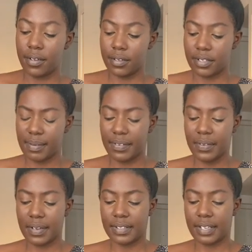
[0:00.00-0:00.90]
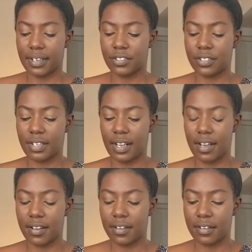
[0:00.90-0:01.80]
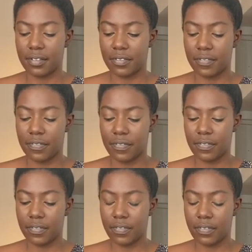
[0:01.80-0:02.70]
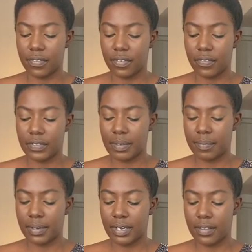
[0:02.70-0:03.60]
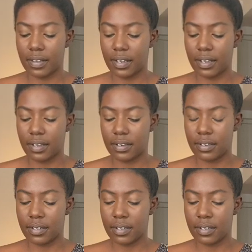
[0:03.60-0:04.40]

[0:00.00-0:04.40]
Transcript: Some of you guys actually have somebody that,